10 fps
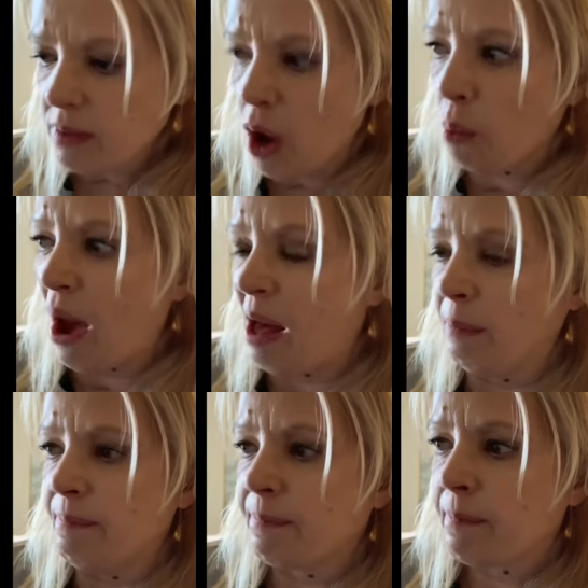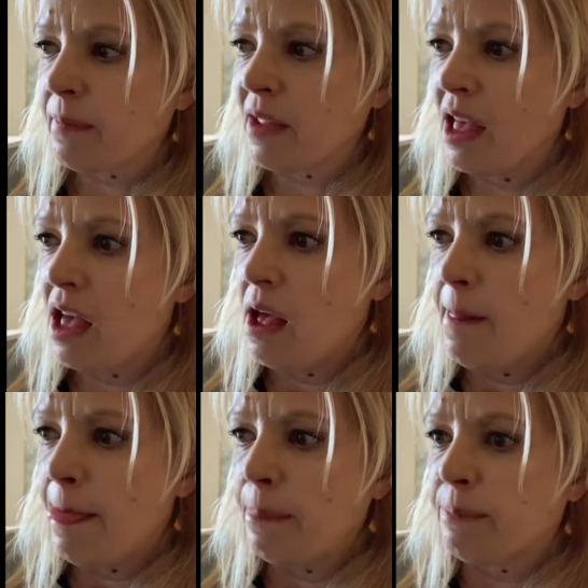Well,
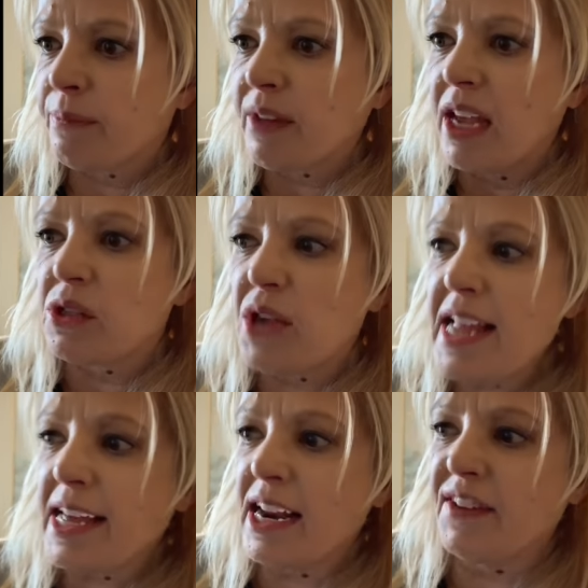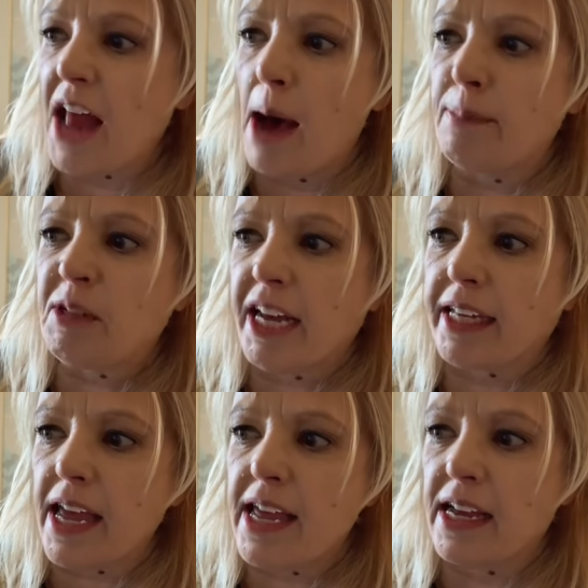seeing kind of an
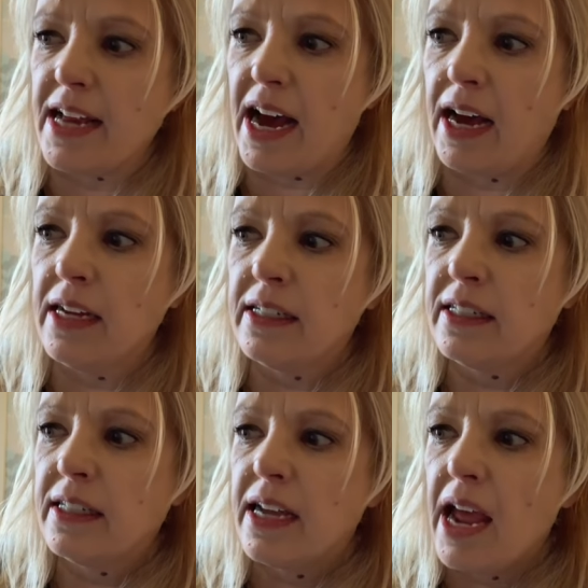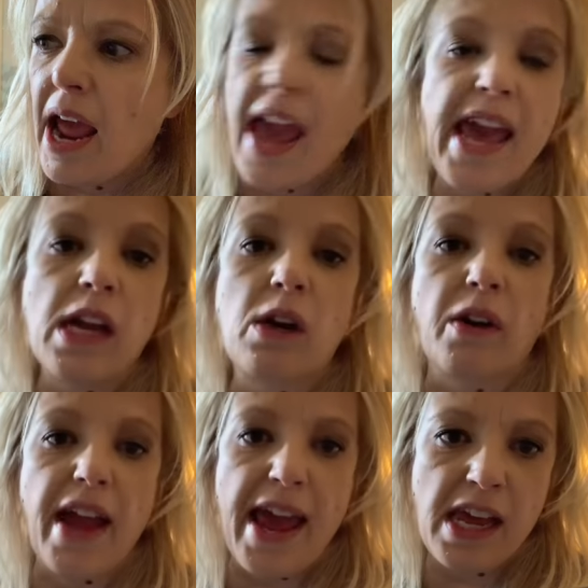uptick in uh,
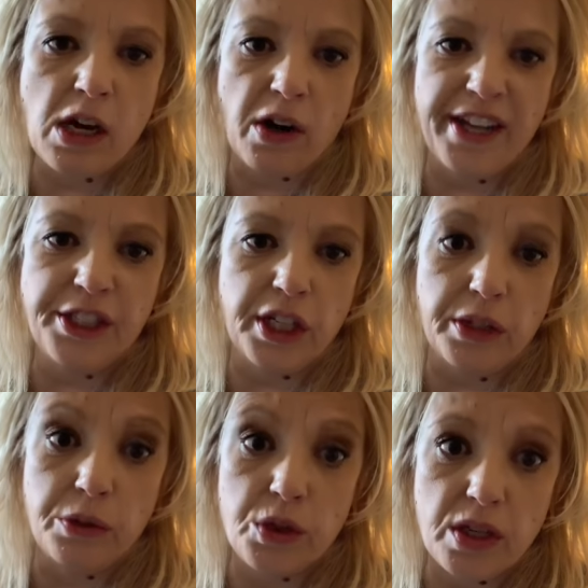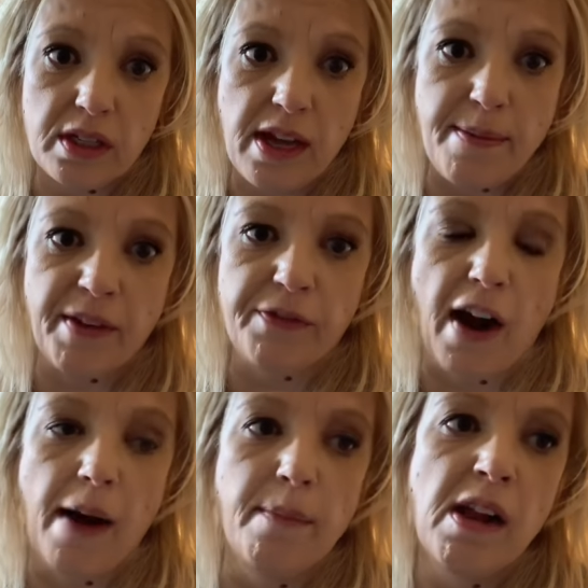anger anger issues coming
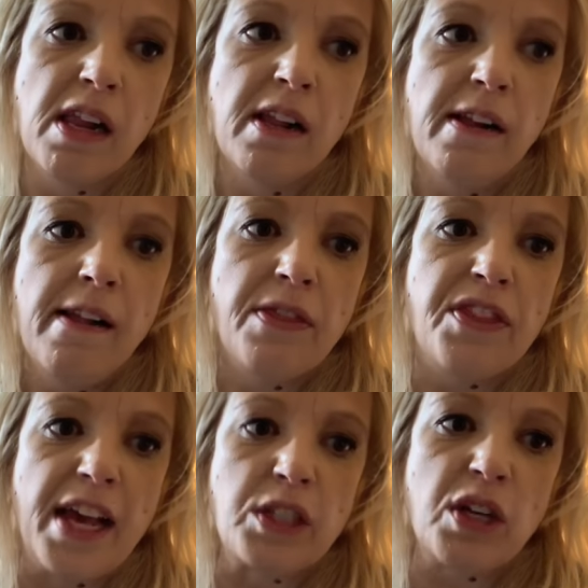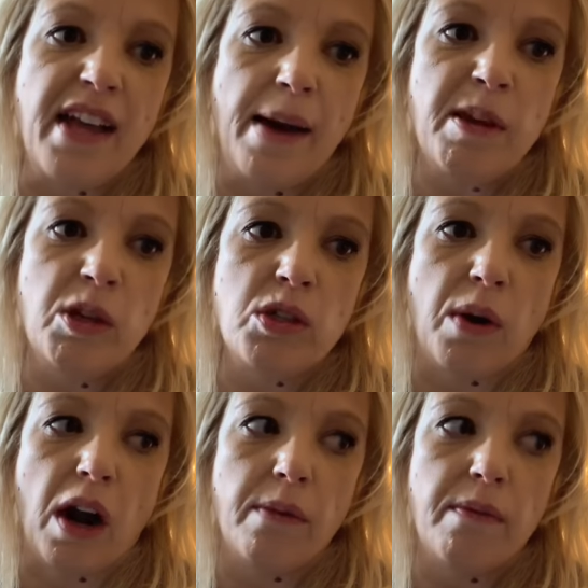from the SJWs who
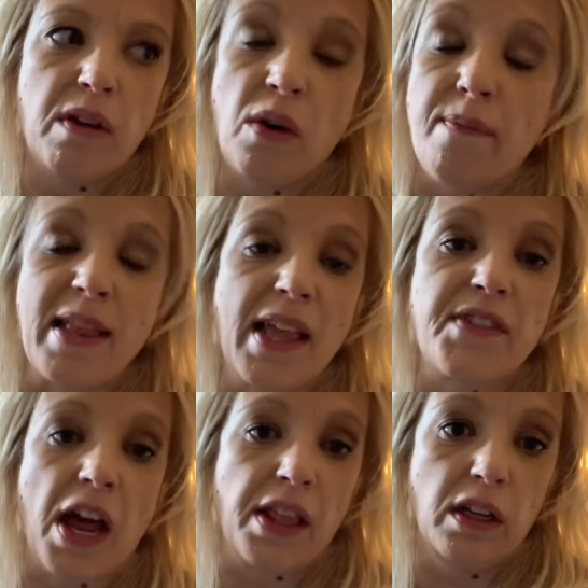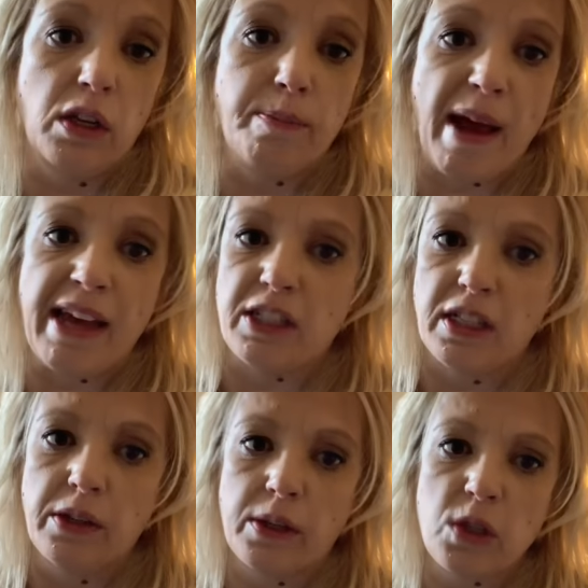are who have been left out of the loop at
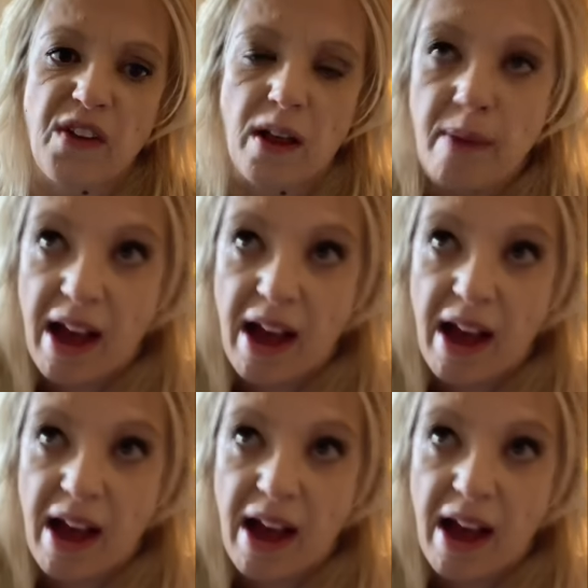Lucasfilm.